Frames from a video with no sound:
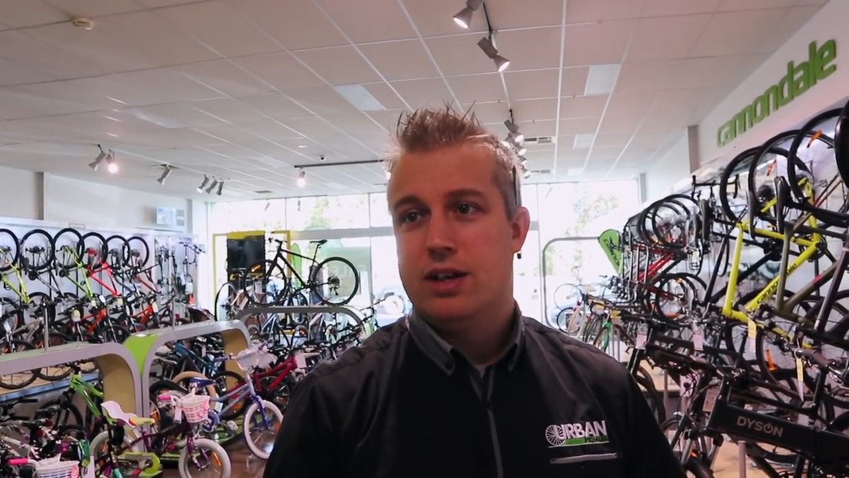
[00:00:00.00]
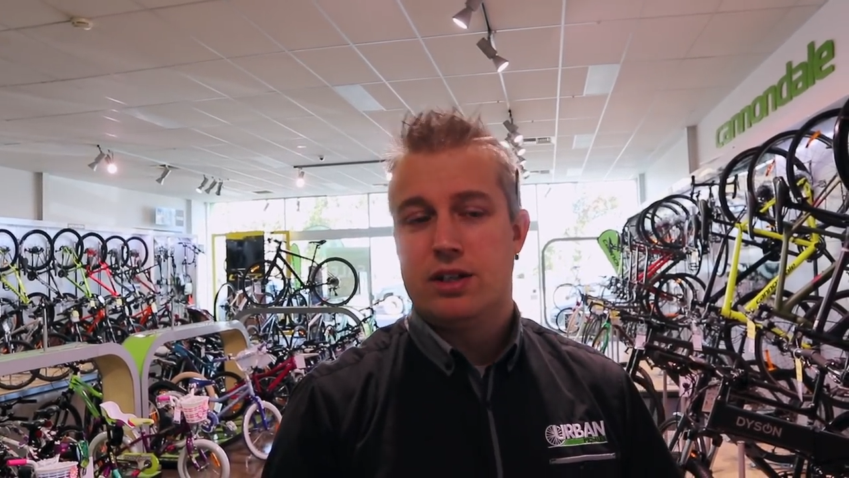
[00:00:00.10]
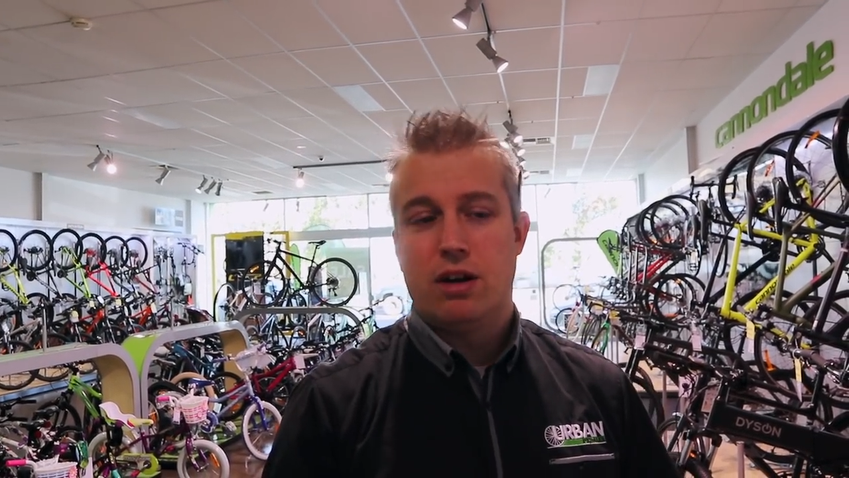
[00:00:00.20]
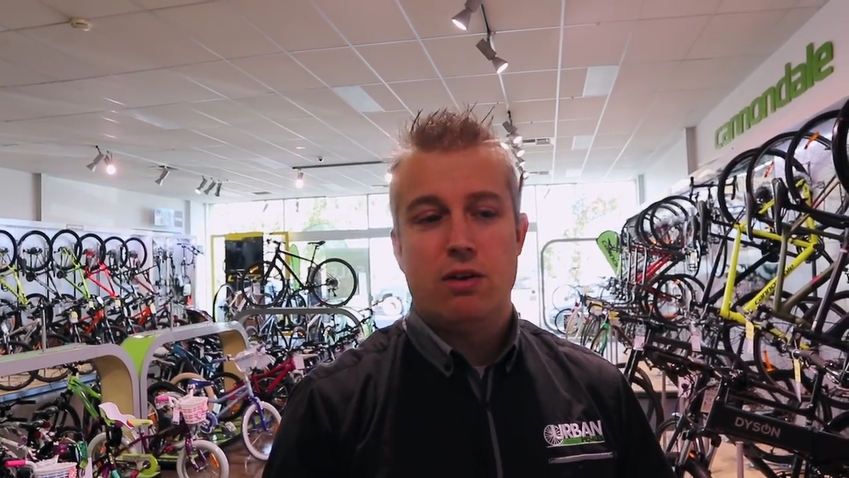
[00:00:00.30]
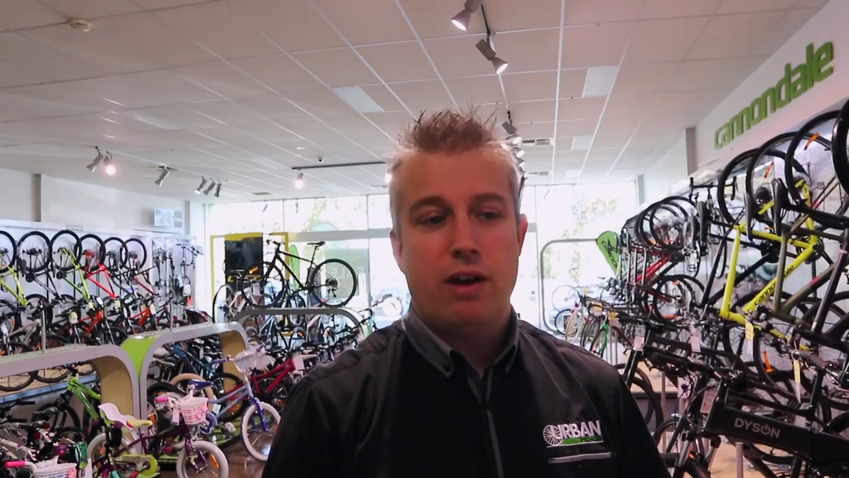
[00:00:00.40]

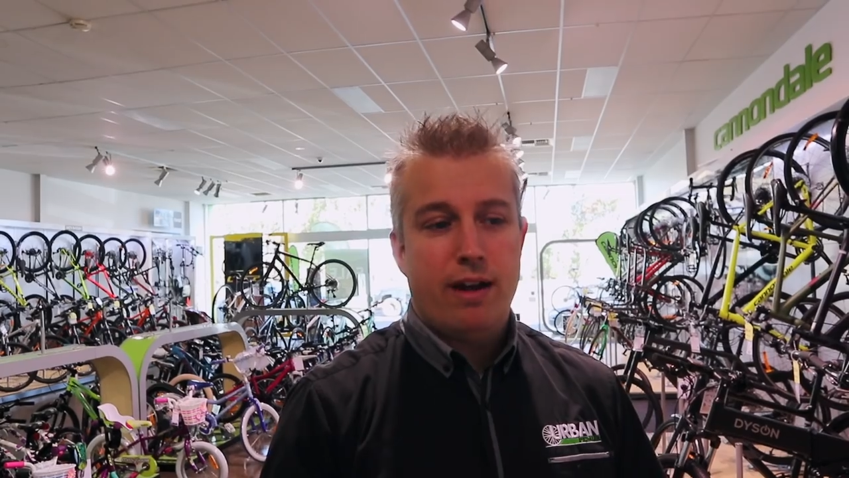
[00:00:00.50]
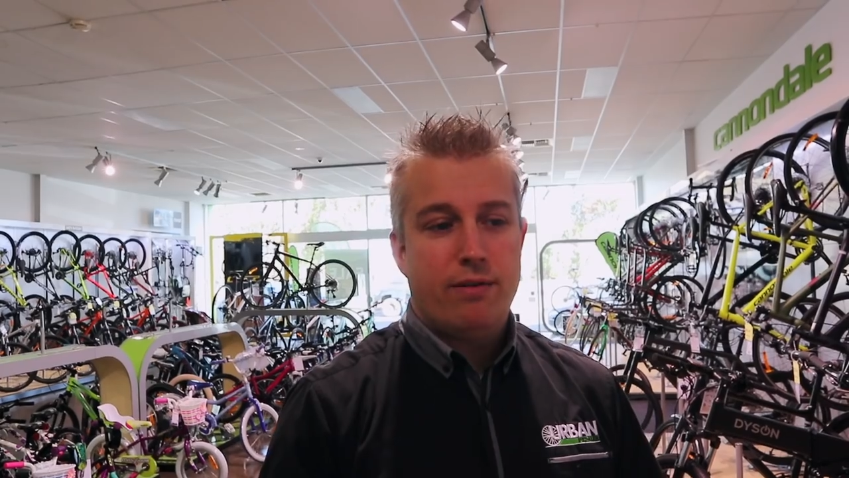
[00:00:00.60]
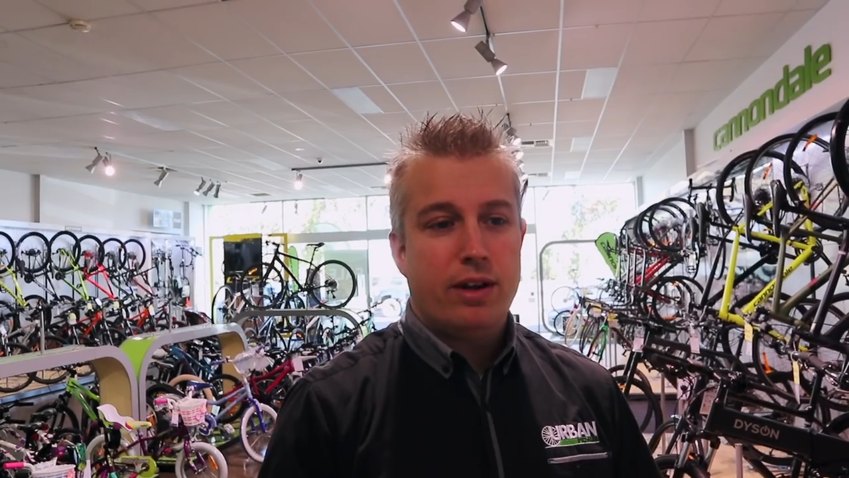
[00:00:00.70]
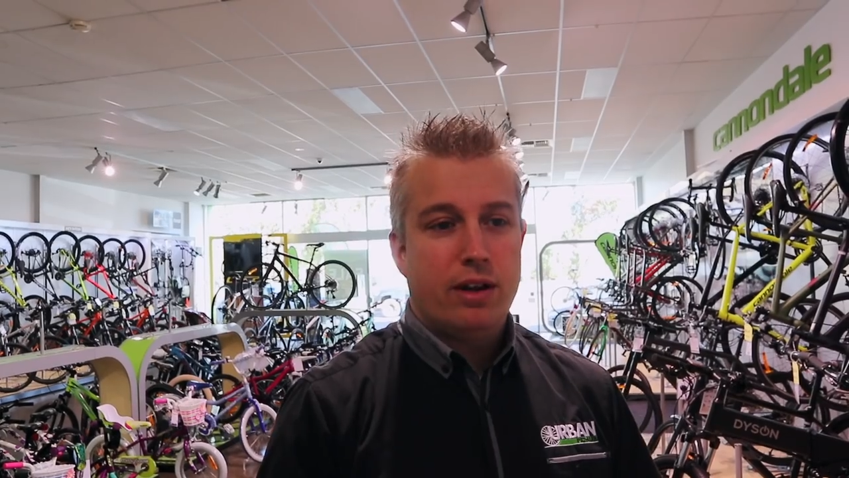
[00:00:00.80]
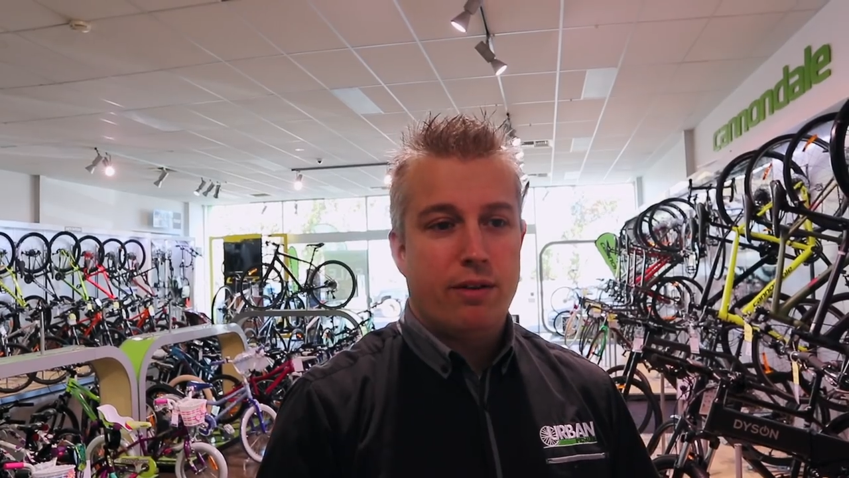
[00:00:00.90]
So
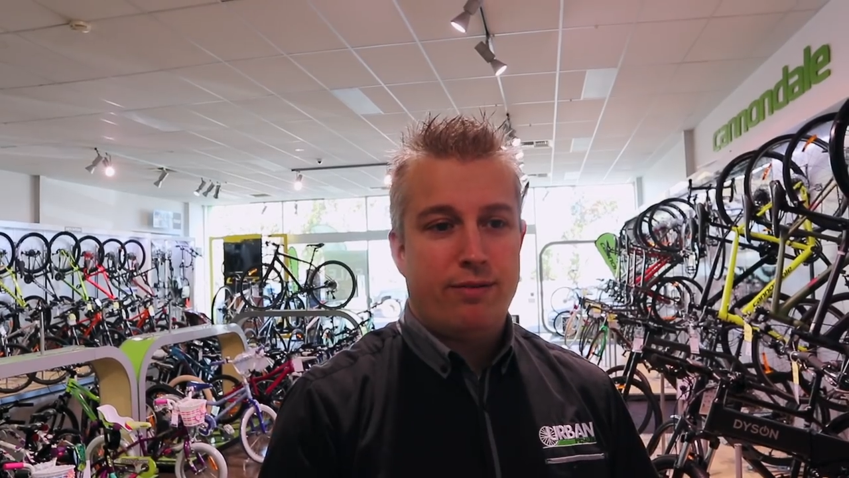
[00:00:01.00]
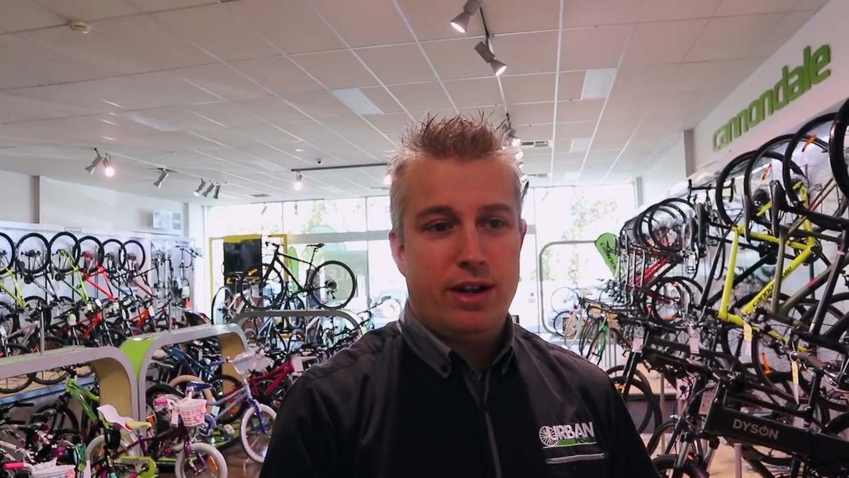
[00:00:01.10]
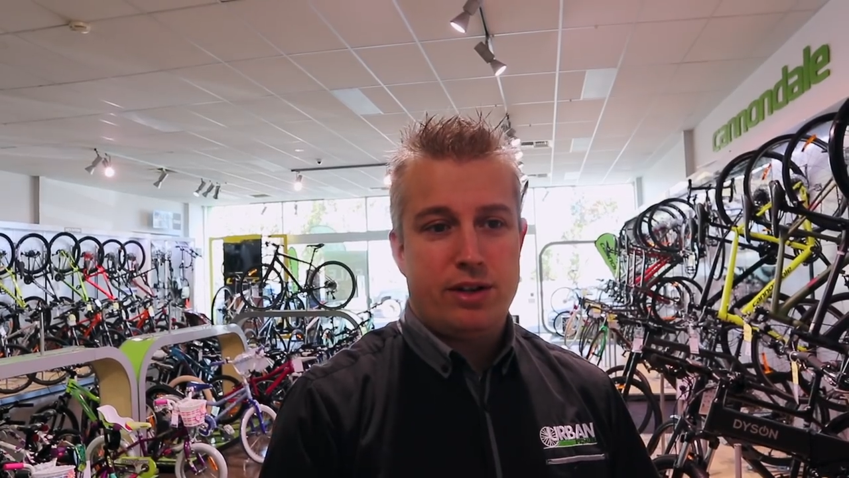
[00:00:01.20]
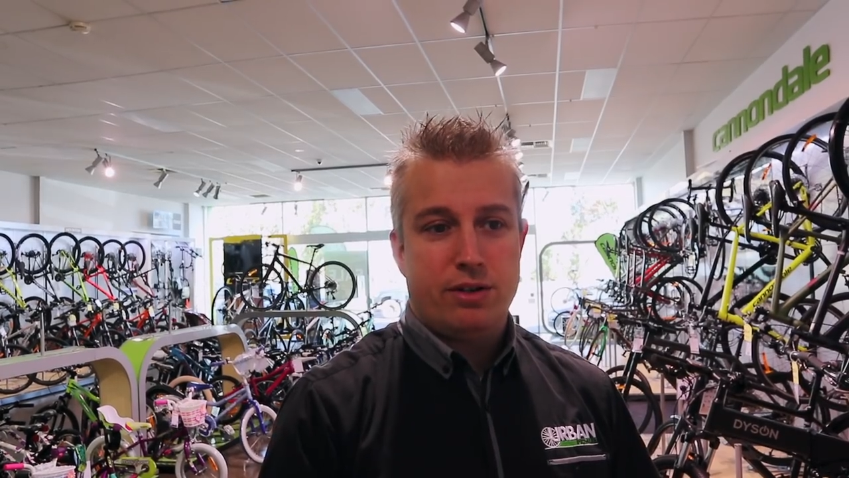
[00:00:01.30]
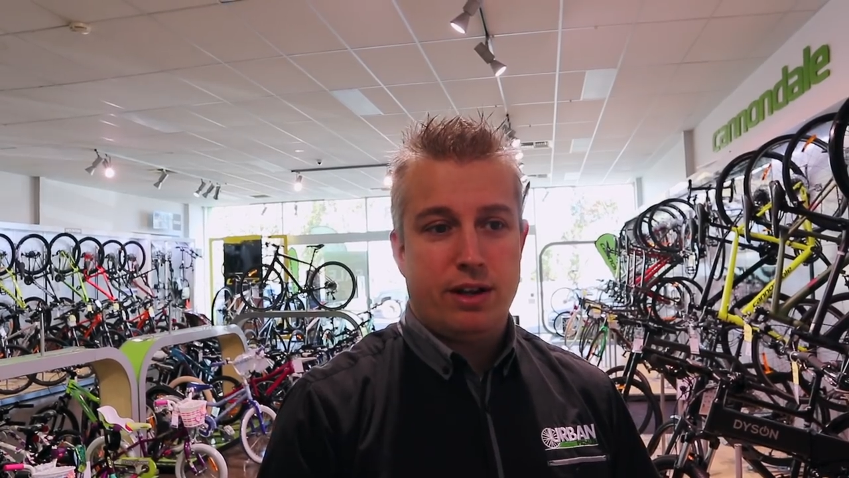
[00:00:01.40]
every little feature